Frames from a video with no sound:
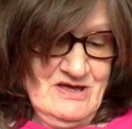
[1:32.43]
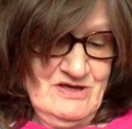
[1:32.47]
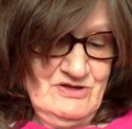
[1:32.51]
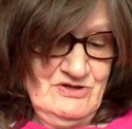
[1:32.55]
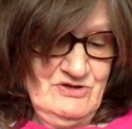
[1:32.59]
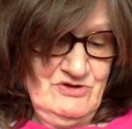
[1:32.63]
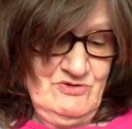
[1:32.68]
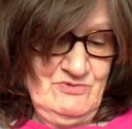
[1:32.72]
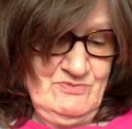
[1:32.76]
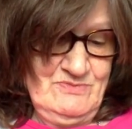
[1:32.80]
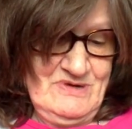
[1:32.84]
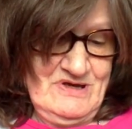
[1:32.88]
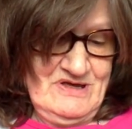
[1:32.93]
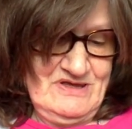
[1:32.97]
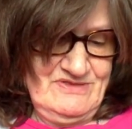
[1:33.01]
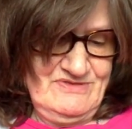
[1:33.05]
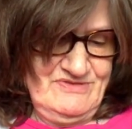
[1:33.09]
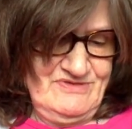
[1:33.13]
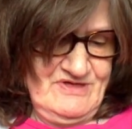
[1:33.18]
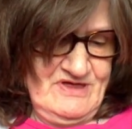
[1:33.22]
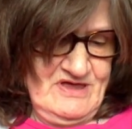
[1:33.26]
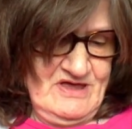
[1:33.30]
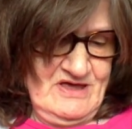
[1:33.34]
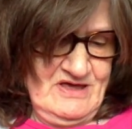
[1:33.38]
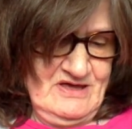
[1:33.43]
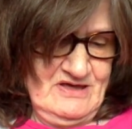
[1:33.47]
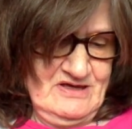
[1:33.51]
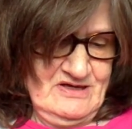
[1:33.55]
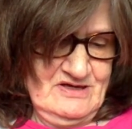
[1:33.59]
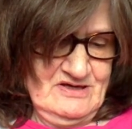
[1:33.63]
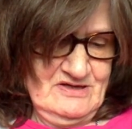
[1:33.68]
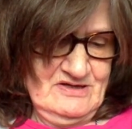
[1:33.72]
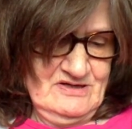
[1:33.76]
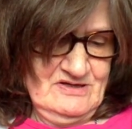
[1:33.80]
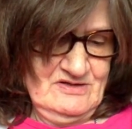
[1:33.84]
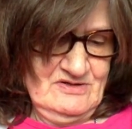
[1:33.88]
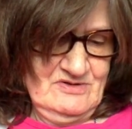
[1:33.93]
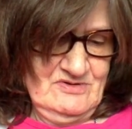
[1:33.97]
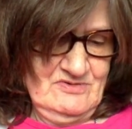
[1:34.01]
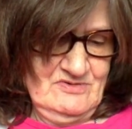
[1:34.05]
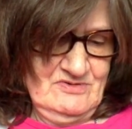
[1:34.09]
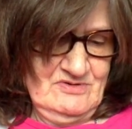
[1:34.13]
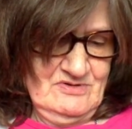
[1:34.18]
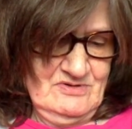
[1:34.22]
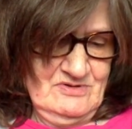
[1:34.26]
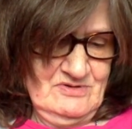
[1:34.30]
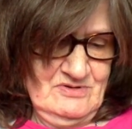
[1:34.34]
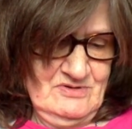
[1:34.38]
You may think,
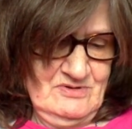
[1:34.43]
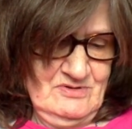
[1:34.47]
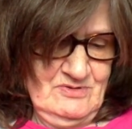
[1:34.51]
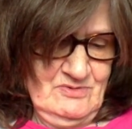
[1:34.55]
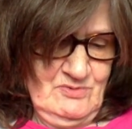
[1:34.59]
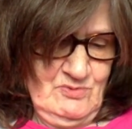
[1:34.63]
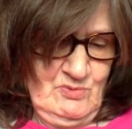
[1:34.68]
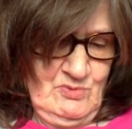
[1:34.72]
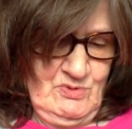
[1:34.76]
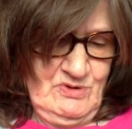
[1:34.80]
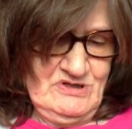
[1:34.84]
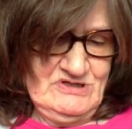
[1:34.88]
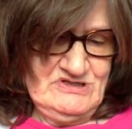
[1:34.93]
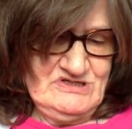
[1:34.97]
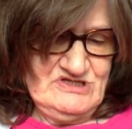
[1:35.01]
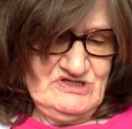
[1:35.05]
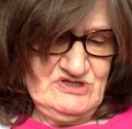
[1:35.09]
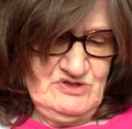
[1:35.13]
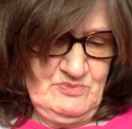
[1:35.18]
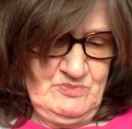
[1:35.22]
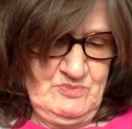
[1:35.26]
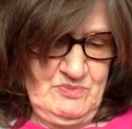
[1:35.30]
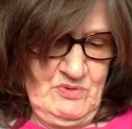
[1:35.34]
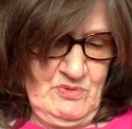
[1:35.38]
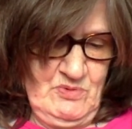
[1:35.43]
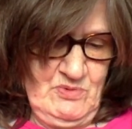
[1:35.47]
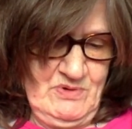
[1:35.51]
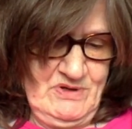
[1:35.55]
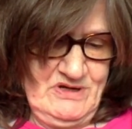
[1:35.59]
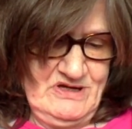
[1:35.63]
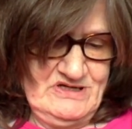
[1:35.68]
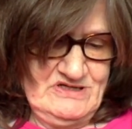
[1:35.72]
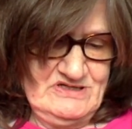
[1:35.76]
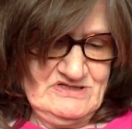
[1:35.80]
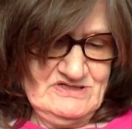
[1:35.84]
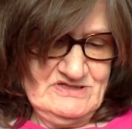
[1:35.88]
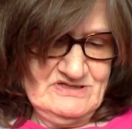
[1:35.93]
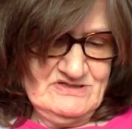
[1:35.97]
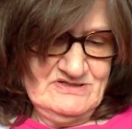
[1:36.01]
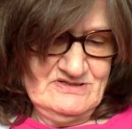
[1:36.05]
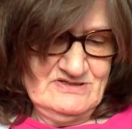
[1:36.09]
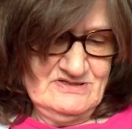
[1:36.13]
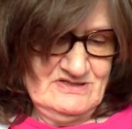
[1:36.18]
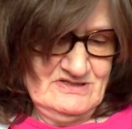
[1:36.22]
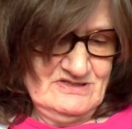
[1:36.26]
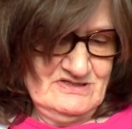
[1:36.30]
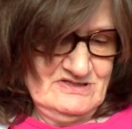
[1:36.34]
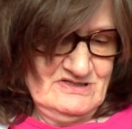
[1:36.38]
what's the point?
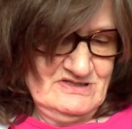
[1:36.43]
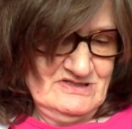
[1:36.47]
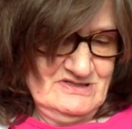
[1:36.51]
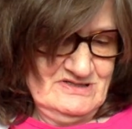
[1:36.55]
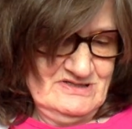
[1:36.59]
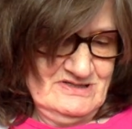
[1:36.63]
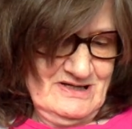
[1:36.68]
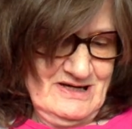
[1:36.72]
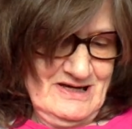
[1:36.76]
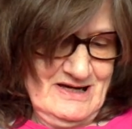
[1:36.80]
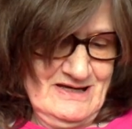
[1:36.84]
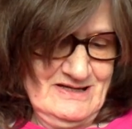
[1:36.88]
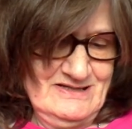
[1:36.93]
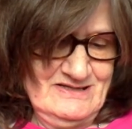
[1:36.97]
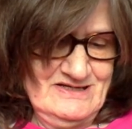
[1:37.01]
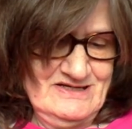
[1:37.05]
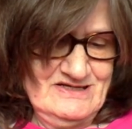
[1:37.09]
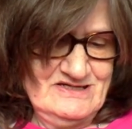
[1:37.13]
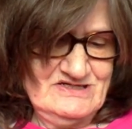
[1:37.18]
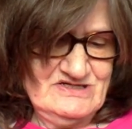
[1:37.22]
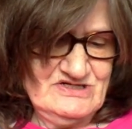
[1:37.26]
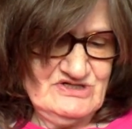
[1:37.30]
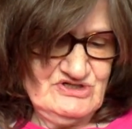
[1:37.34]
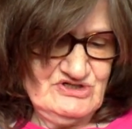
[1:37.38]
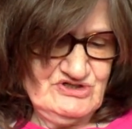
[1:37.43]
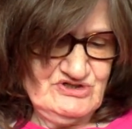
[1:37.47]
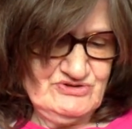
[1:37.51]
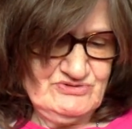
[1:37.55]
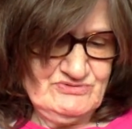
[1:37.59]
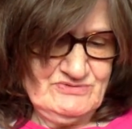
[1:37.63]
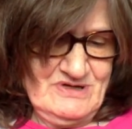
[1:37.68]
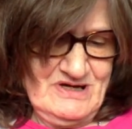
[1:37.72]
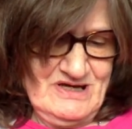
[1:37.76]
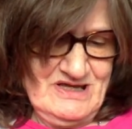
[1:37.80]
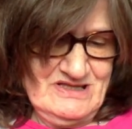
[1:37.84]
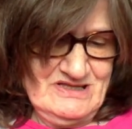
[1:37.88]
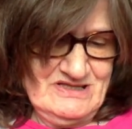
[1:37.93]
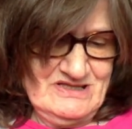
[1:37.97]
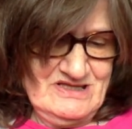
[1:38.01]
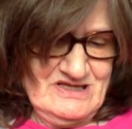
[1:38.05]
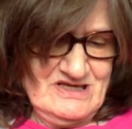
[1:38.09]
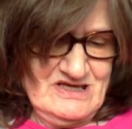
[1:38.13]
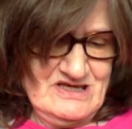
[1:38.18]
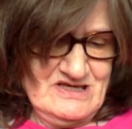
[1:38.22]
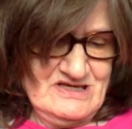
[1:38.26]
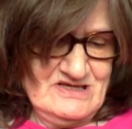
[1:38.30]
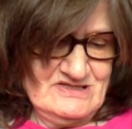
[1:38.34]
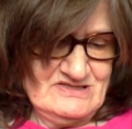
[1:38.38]
I need to shred
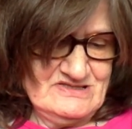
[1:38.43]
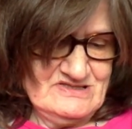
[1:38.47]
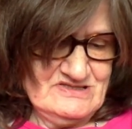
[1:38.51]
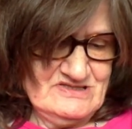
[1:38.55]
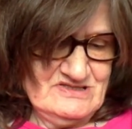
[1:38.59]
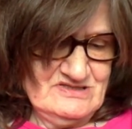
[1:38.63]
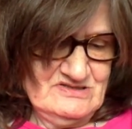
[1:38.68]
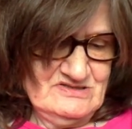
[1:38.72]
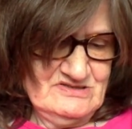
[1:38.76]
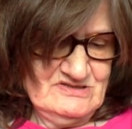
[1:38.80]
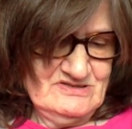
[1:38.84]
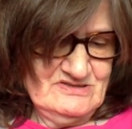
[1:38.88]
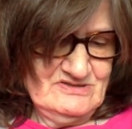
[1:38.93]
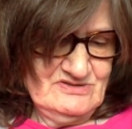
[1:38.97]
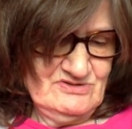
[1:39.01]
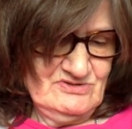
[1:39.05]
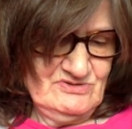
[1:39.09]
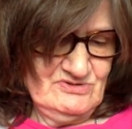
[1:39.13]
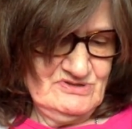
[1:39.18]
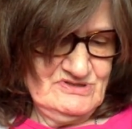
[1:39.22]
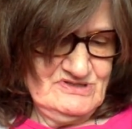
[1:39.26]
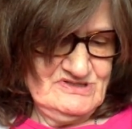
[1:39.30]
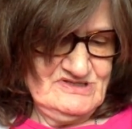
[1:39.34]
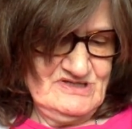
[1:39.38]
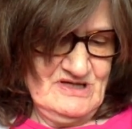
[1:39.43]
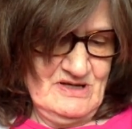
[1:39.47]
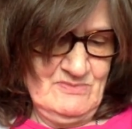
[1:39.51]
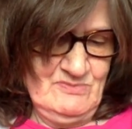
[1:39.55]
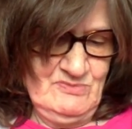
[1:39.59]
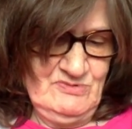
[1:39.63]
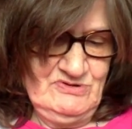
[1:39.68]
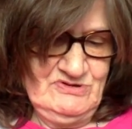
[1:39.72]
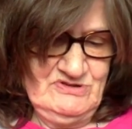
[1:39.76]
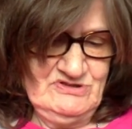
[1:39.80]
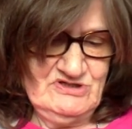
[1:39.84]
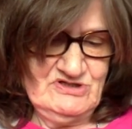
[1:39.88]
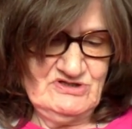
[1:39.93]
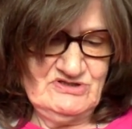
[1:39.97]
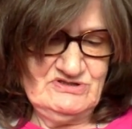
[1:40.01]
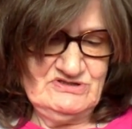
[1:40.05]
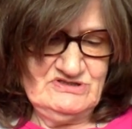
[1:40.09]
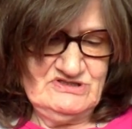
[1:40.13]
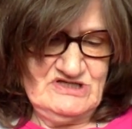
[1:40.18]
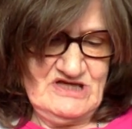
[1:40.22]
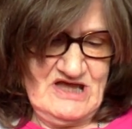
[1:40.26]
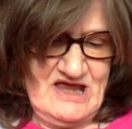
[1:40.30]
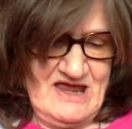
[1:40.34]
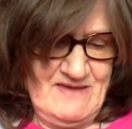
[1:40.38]
these, or someone
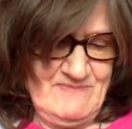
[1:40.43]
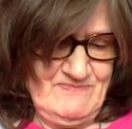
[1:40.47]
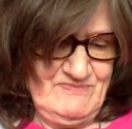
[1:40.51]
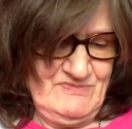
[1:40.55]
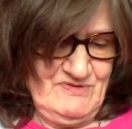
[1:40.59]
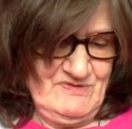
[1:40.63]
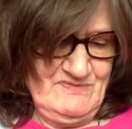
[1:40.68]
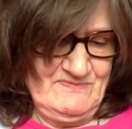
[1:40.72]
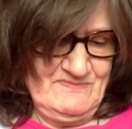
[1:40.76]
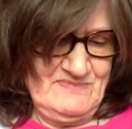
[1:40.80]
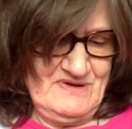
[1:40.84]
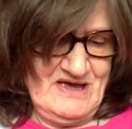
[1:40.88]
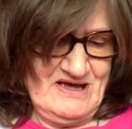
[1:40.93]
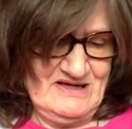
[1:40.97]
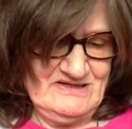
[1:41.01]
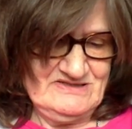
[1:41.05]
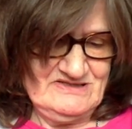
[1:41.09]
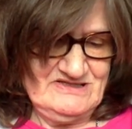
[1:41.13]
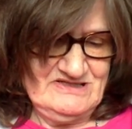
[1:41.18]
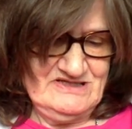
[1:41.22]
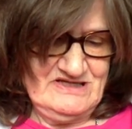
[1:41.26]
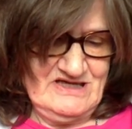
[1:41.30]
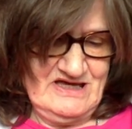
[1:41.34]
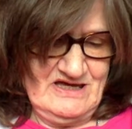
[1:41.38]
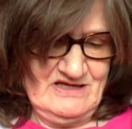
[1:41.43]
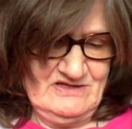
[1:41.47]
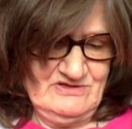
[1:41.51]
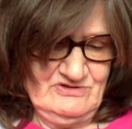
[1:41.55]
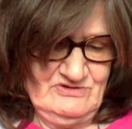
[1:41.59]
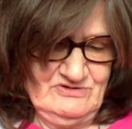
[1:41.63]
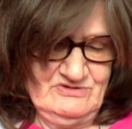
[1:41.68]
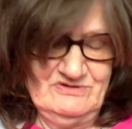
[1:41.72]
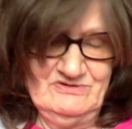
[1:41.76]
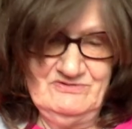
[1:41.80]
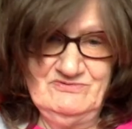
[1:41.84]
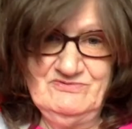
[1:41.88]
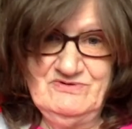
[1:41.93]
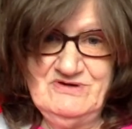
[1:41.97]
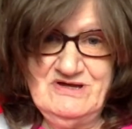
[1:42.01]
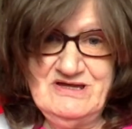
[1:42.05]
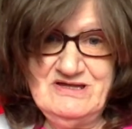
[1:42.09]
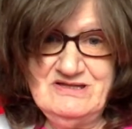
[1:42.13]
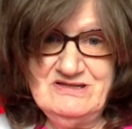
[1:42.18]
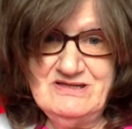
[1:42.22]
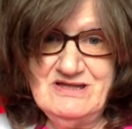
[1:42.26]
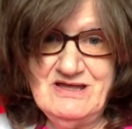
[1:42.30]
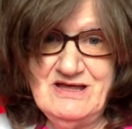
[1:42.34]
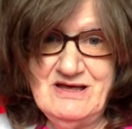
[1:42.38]
could tape them back together and
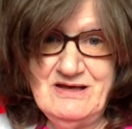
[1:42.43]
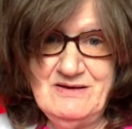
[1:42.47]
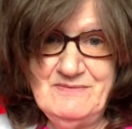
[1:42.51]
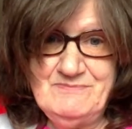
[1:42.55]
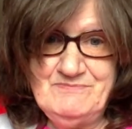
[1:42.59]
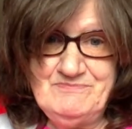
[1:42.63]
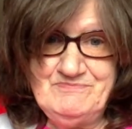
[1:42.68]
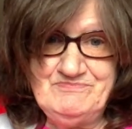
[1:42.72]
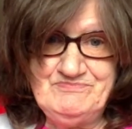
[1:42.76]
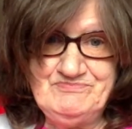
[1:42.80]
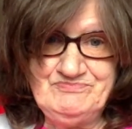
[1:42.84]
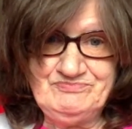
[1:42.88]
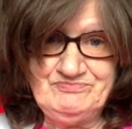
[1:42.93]
read them.